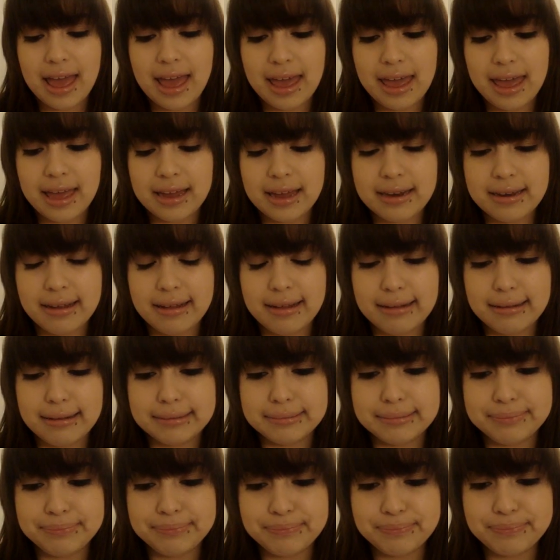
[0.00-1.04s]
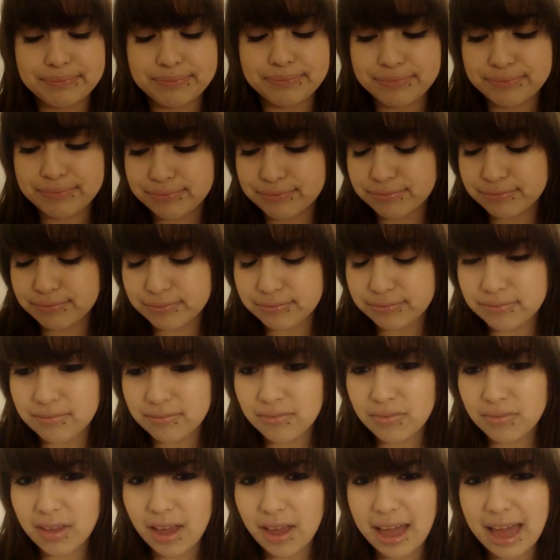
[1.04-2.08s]
and
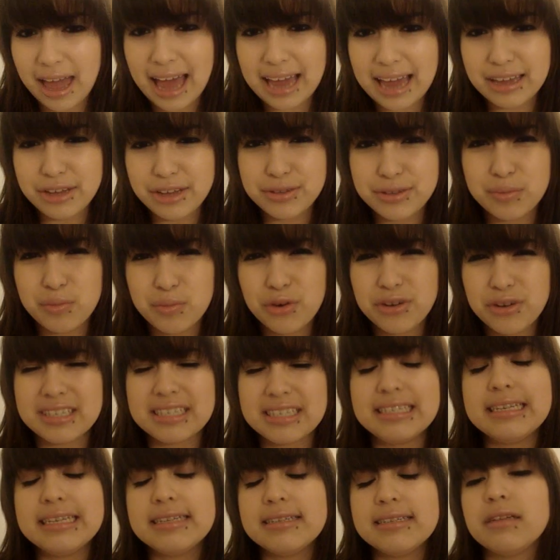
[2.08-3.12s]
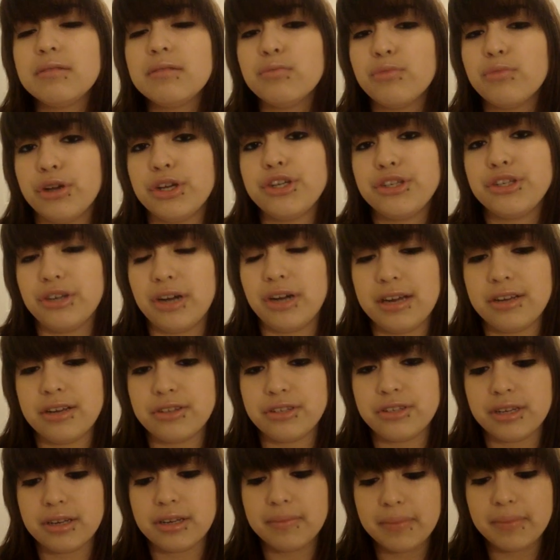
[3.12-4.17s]
I use it more as a tinted
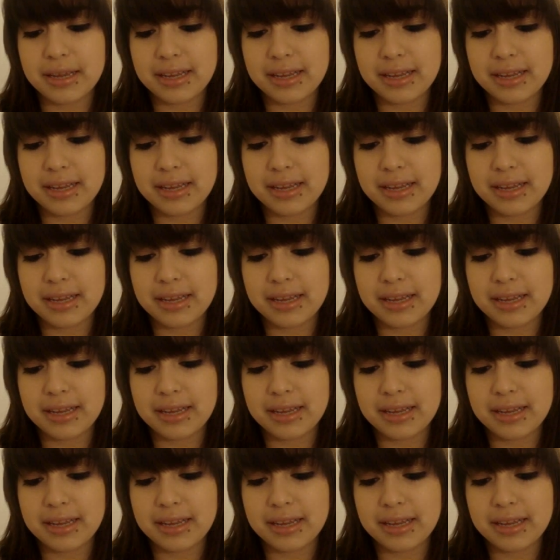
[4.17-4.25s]
moisturizer